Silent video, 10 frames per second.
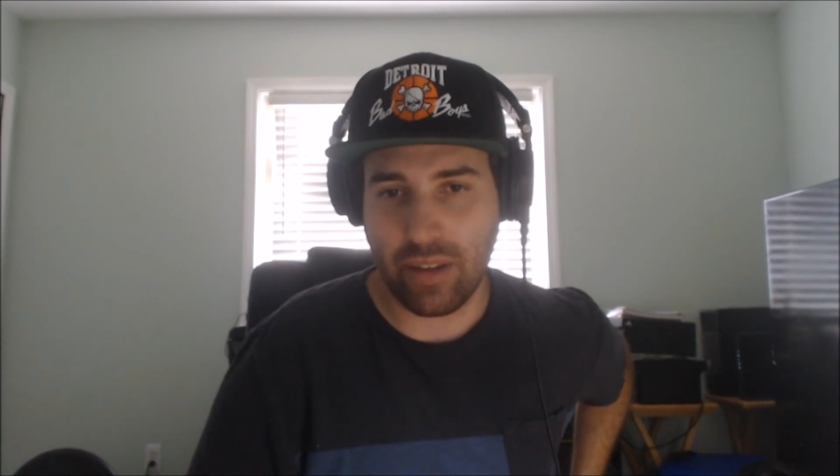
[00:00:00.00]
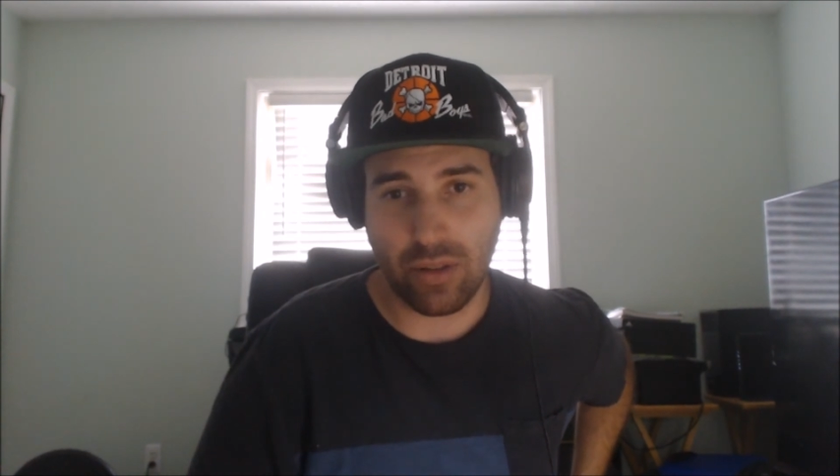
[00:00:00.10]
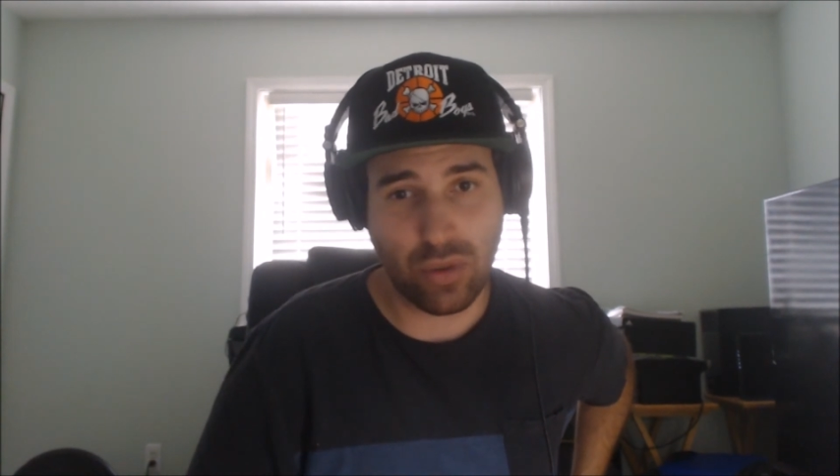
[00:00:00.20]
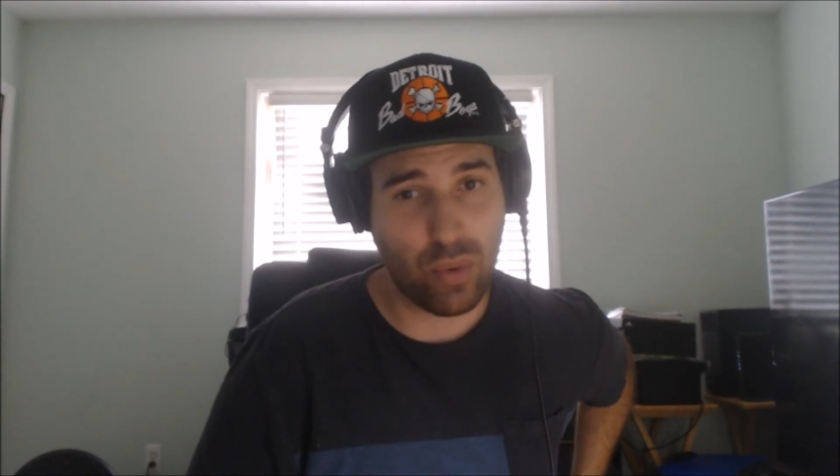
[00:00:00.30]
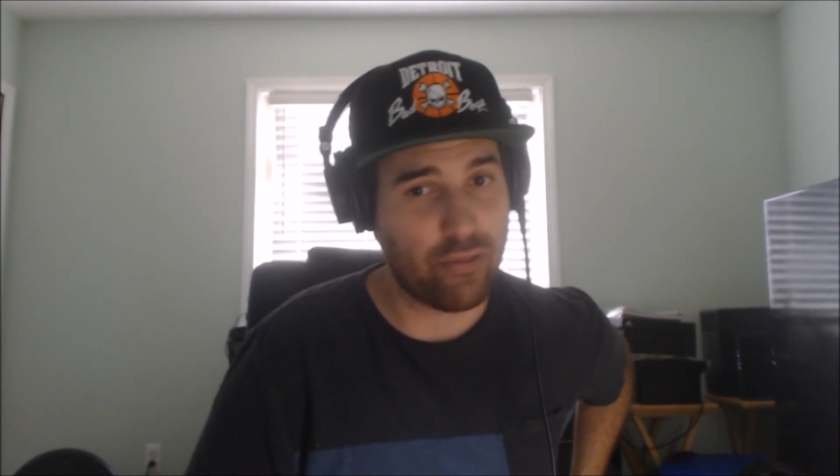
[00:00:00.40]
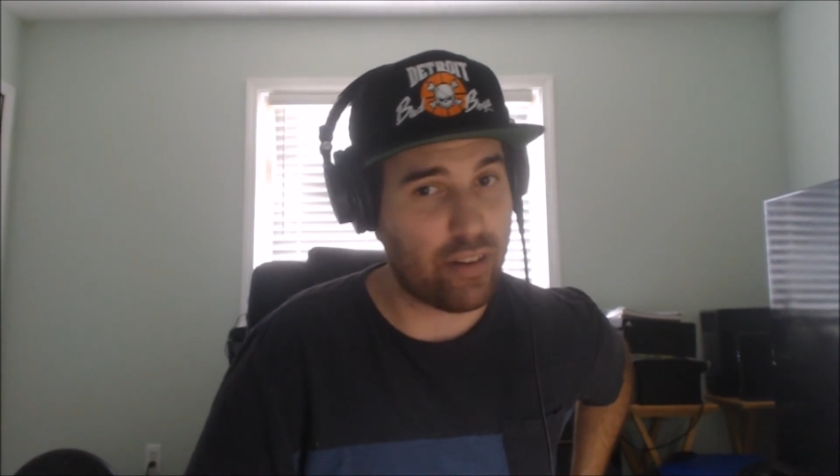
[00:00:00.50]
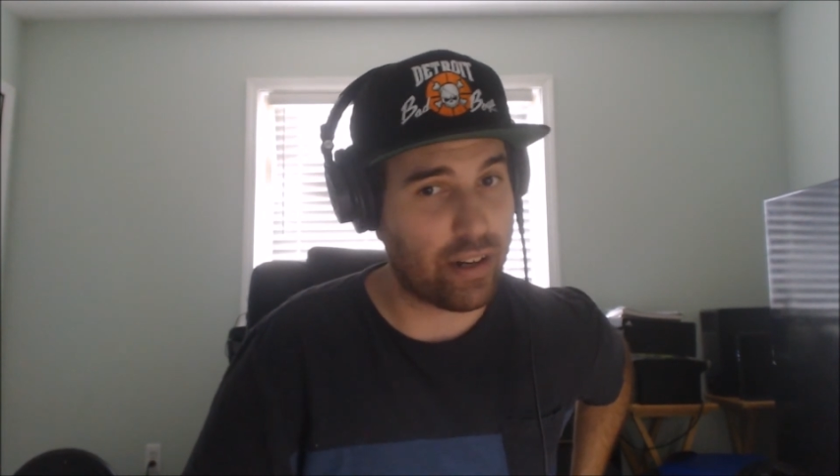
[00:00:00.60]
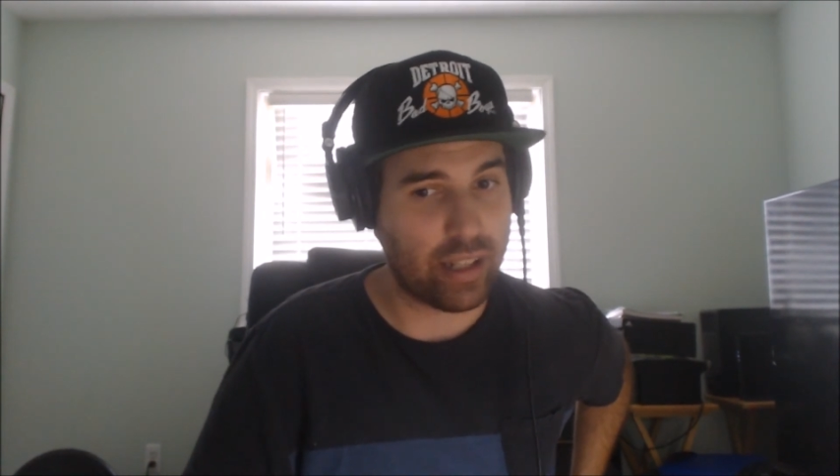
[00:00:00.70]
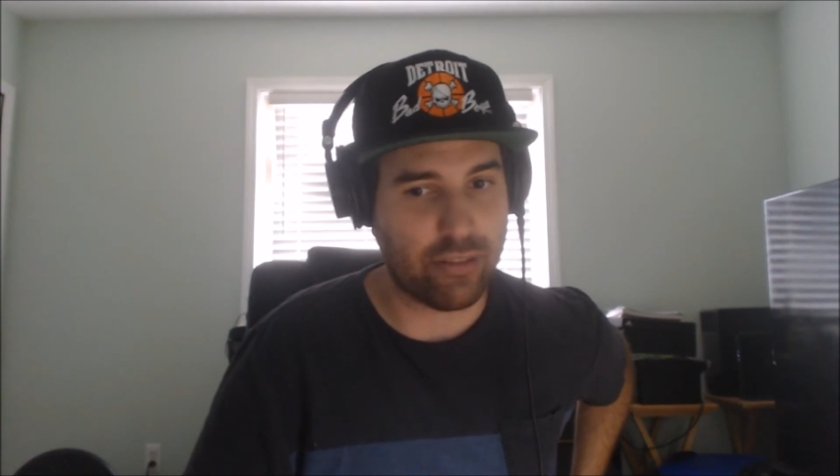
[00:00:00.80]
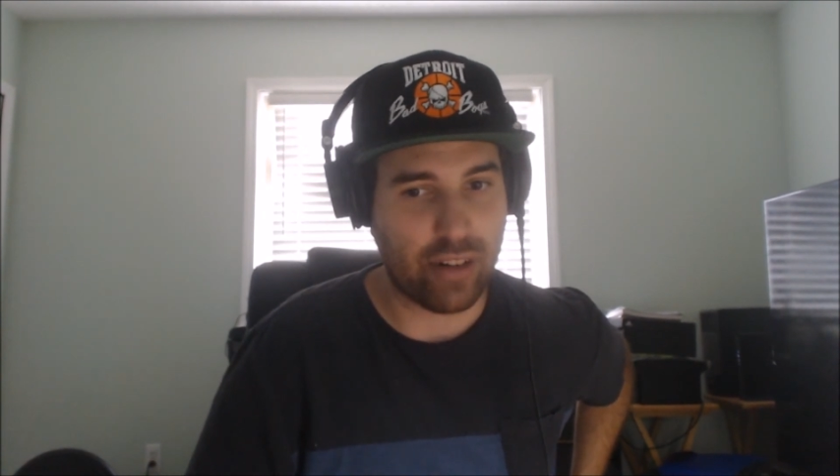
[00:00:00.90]
Those two are very
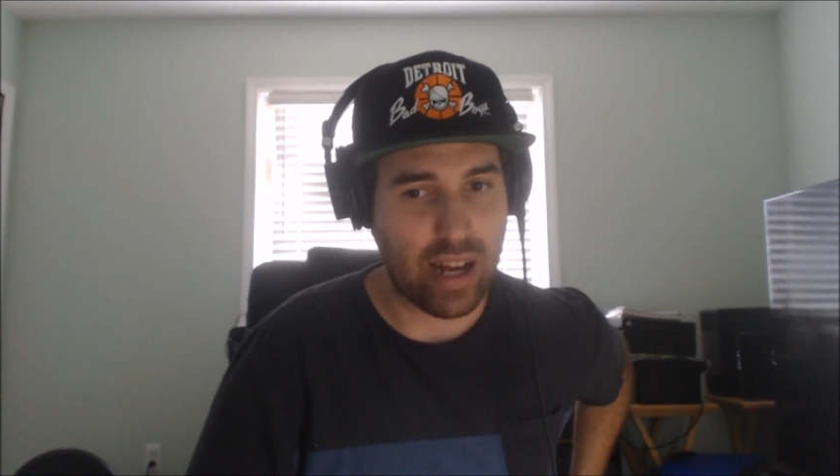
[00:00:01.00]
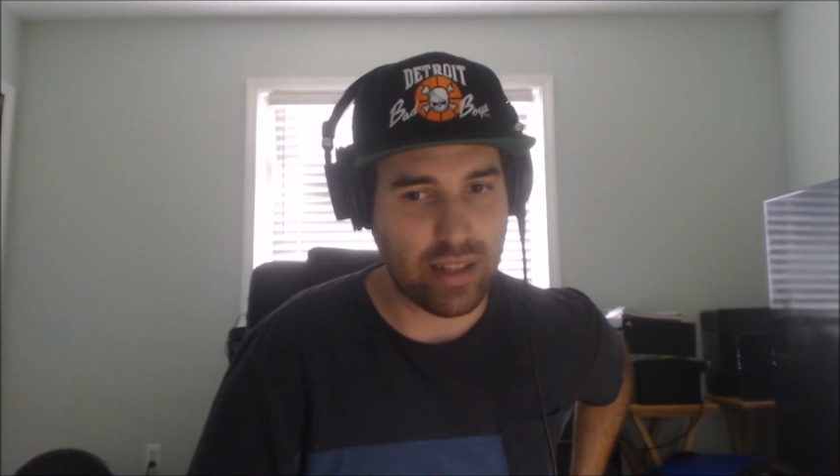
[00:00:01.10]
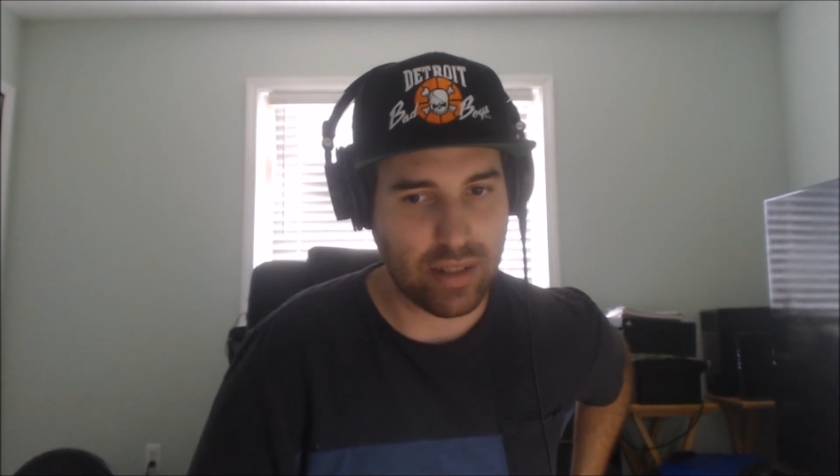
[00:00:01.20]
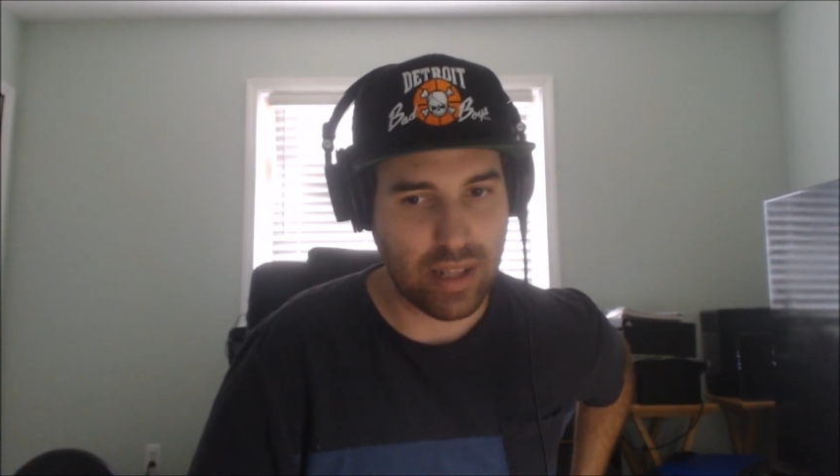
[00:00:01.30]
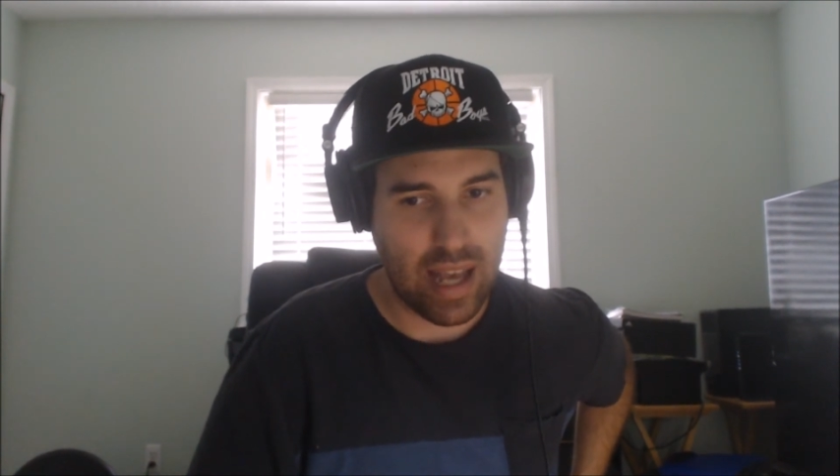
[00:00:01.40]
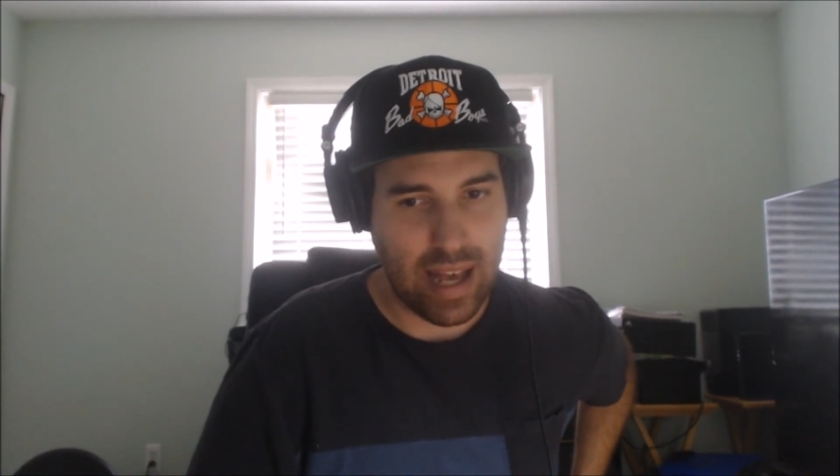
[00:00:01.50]
good friends.